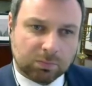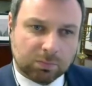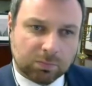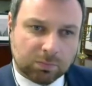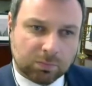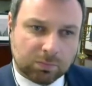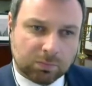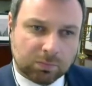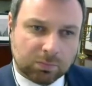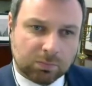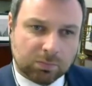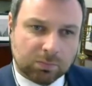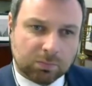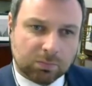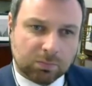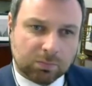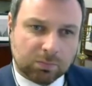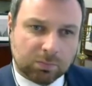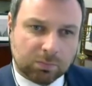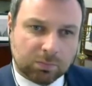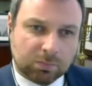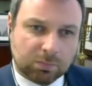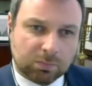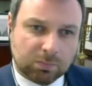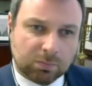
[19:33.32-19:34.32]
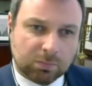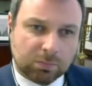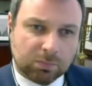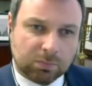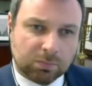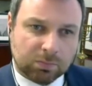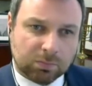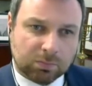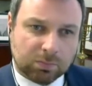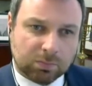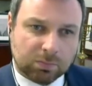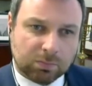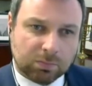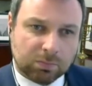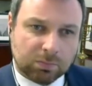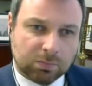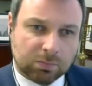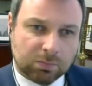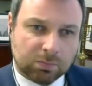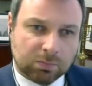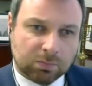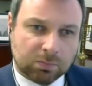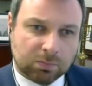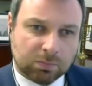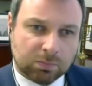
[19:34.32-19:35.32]

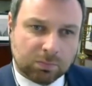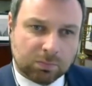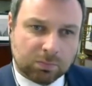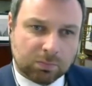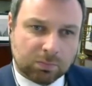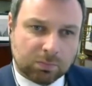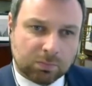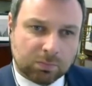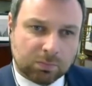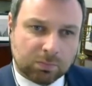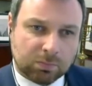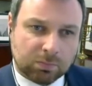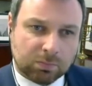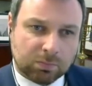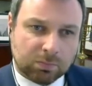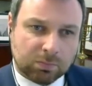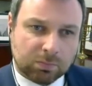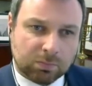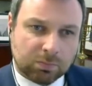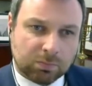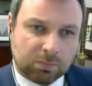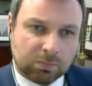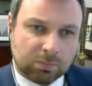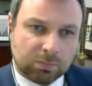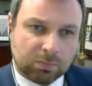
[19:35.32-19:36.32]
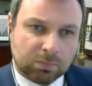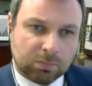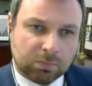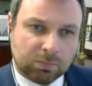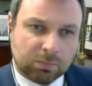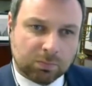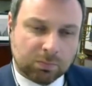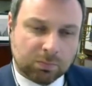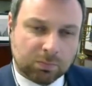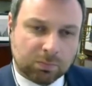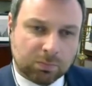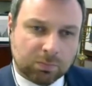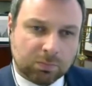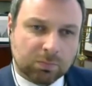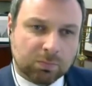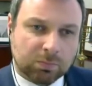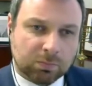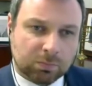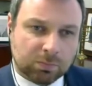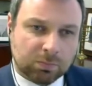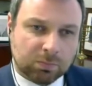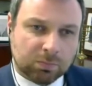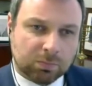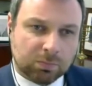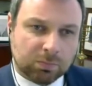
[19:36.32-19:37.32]

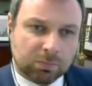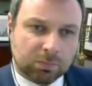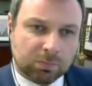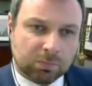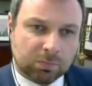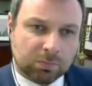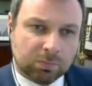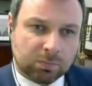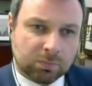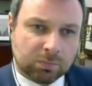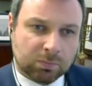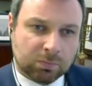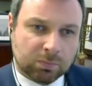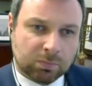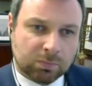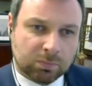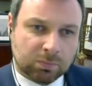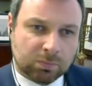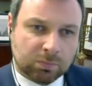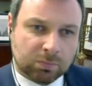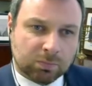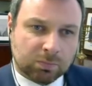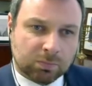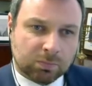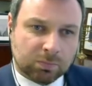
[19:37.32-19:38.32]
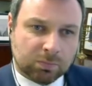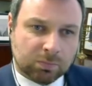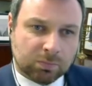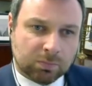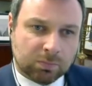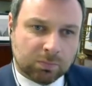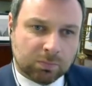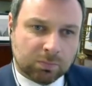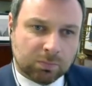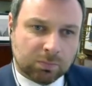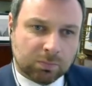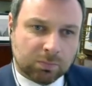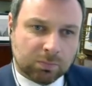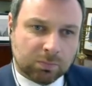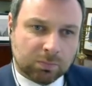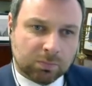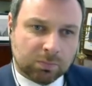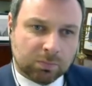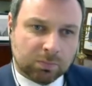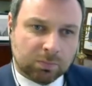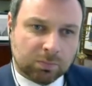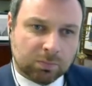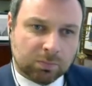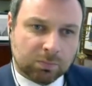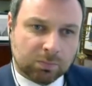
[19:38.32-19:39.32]

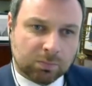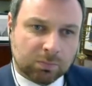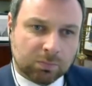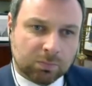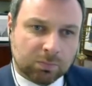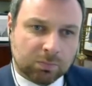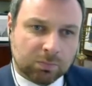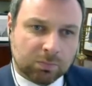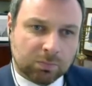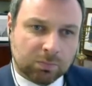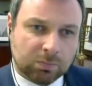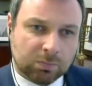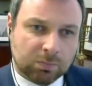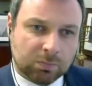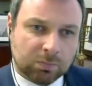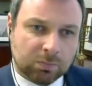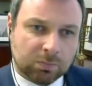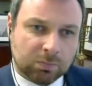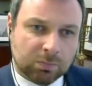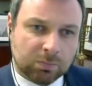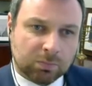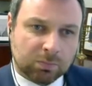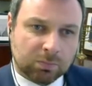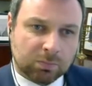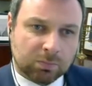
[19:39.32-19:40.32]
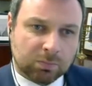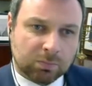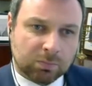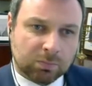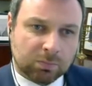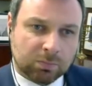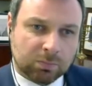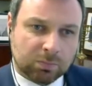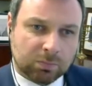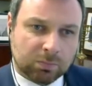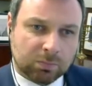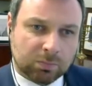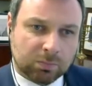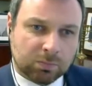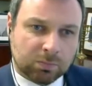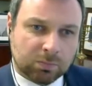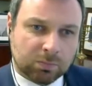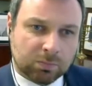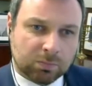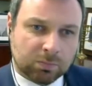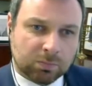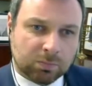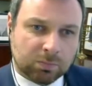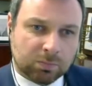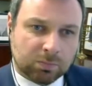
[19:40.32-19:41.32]
This person isn't speaking.